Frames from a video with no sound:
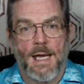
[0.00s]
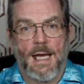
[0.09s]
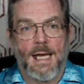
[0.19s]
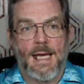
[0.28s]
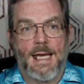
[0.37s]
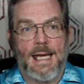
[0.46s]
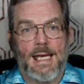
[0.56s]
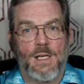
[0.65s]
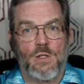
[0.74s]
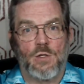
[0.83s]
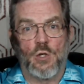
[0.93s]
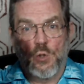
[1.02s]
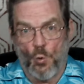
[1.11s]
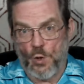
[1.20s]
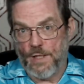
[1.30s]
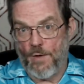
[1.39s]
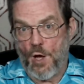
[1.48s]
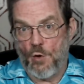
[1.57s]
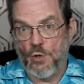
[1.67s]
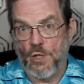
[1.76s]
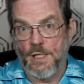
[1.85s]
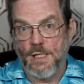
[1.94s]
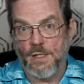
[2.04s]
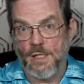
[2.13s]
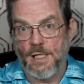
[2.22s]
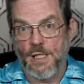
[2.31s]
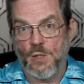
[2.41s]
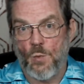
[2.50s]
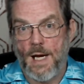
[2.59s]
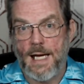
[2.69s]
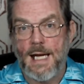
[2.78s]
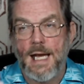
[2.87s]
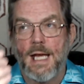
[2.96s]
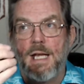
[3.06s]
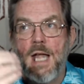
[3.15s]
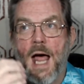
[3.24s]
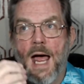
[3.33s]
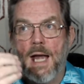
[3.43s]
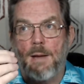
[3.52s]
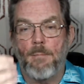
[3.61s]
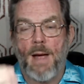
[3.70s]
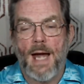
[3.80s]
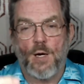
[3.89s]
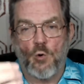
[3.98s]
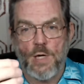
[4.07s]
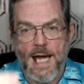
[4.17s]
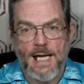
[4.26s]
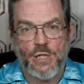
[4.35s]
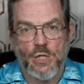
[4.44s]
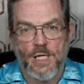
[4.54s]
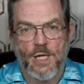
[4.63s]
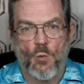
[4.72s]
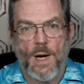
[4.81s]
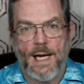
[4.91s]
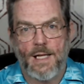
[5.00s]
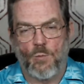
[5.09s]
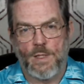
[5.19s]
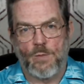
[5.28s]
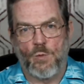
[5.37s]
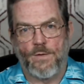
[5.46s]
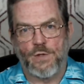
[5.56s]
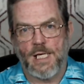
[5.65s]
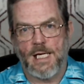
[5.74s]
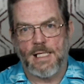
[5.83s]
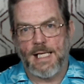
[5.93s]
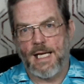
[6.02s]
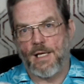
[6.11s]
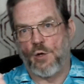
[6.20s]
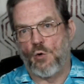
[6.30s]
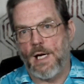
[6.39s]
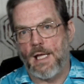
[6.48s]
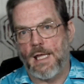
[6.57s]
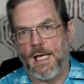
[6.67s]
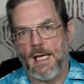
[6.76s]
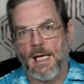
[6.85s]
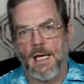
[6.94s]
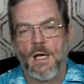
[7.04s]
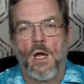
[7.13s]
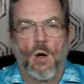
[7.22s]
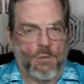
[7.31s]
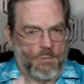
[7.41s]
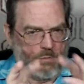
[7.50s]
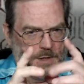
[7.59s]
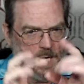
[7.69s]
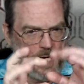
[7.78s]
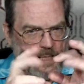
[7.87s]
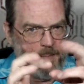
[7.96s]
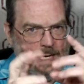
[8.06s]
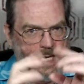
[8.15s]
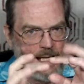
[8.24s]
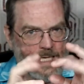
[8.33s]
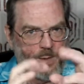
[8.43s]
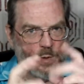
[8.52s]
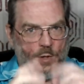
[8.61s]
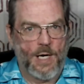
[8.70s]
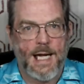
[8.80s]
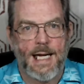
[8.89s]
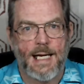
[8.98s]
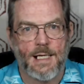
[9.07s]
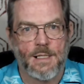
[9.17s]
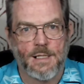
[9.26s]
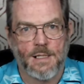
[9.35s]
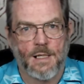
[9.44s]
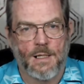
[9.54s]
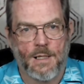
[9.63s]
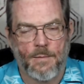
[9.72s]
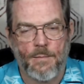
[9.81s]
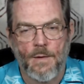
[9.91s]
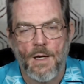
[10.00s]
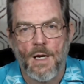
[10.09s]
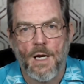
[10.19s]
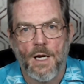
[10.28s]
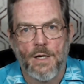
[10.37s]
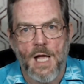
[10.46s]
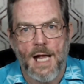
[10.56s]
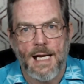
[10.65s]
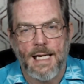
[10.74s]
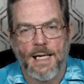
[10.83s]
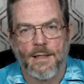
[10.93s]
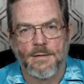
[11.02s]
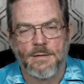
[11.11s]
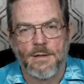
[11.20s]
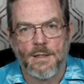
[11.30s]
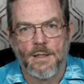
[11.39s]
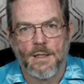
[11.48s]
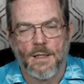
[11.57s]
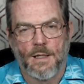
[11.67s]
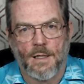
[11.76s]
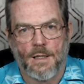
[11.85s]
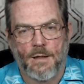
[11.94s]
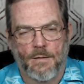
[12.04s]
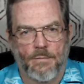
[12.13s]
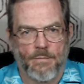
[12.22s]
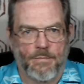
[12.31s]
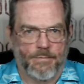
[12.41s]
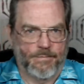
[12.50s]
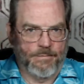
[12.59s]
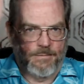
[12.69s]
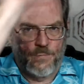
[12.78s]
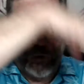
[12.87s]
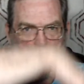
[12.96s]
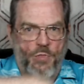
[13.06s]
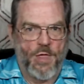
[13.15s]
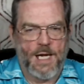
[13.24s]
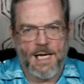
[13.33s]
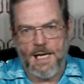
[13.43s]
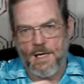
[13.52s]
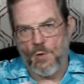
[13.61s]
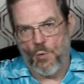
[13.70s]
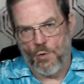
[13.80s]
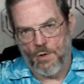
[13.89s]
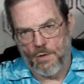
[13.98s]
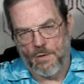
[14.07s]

is the source of all goodness in this way, not by creation in the way that we would have seen, say, in Greek thinking. God's making things with their hands, not in North thinking or